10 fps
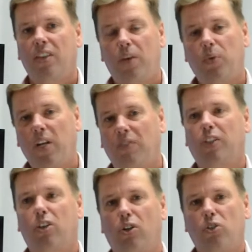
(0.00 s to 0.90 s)
Then we have
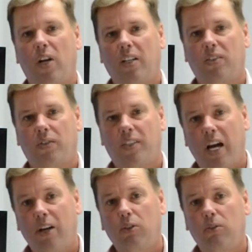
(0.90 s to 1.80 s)
the contracts of
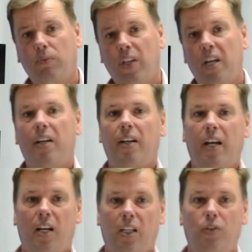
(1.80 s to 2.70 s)
sale.
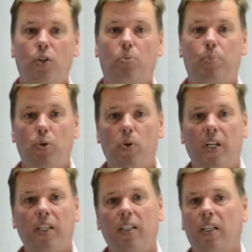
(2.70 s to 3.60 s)
Now, if you're
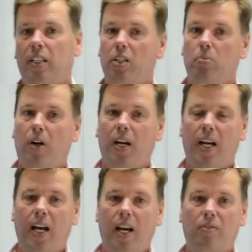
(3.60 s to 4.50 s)
building, you might
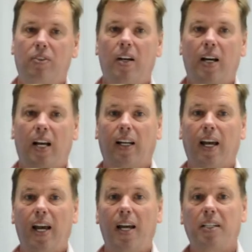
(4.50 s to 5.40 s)
have a
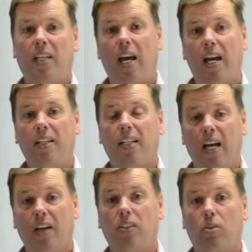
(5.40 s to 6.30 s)
land and
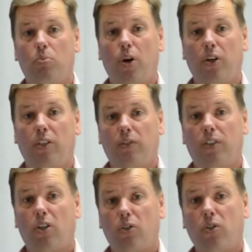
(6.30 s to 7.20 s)
house component of
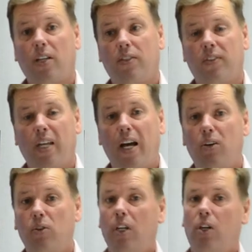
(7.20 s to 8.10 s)
the contract of
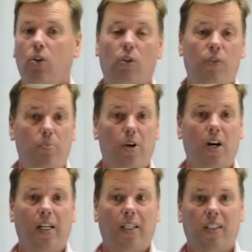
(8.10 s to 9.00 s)
sale, or if you're
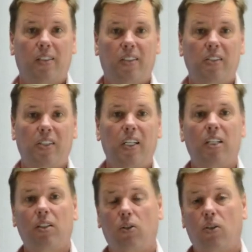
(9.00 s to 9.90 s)
buying an
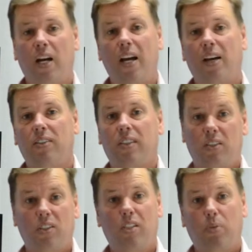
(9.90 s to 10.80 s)
existing or a house
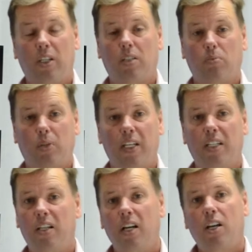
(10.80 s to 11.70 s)
that's just been
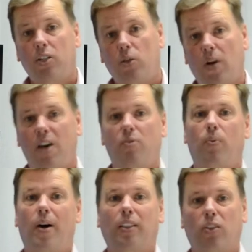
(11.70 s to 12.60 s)
completed, you'll have
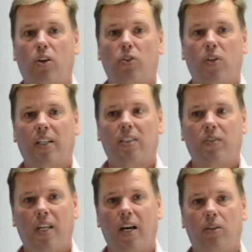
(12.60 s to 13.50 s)
one contract of
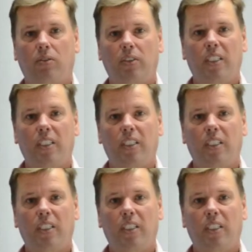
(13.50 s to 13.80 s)
sale.